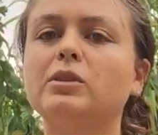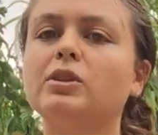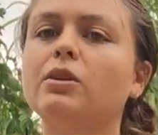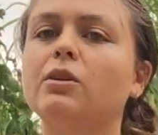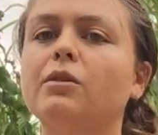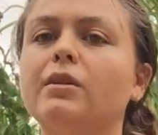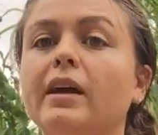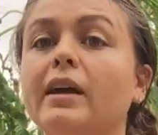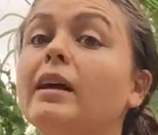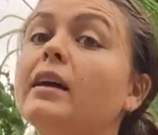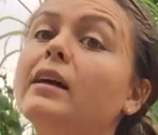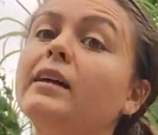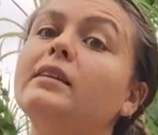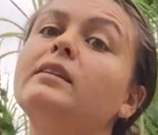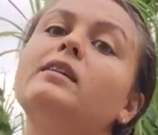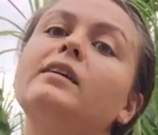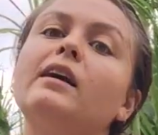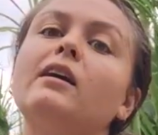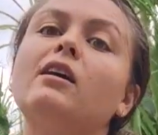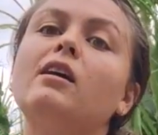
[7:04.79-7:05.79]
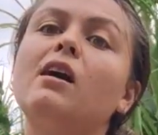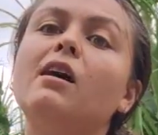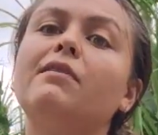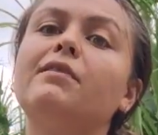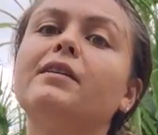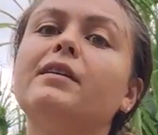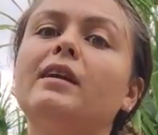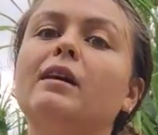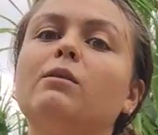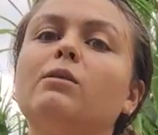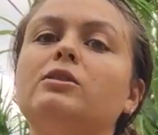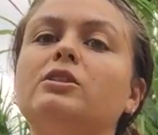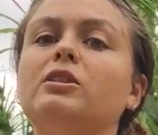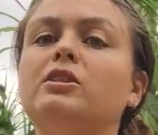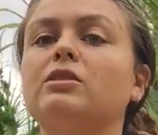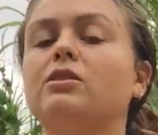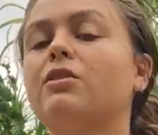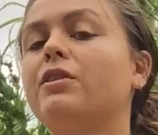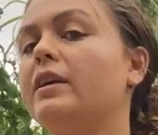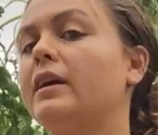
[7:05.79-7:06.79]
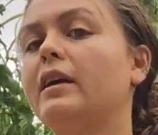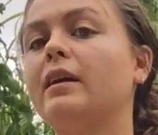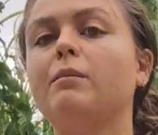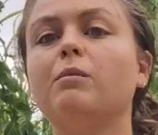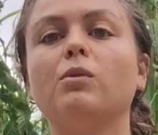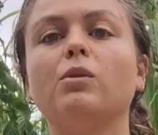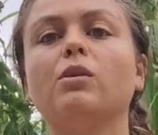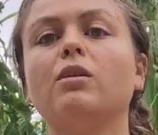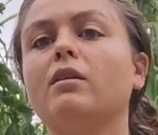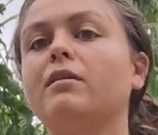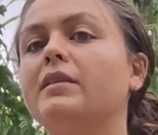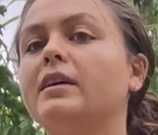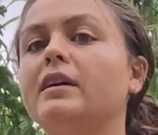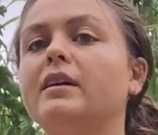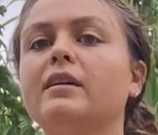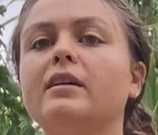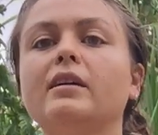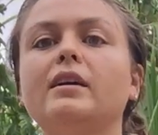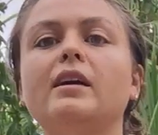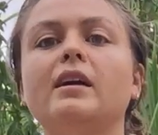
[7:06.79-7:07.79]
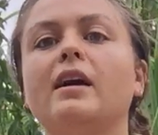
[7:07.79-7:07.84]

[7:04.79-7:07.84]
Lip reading: So often that will just create more of it.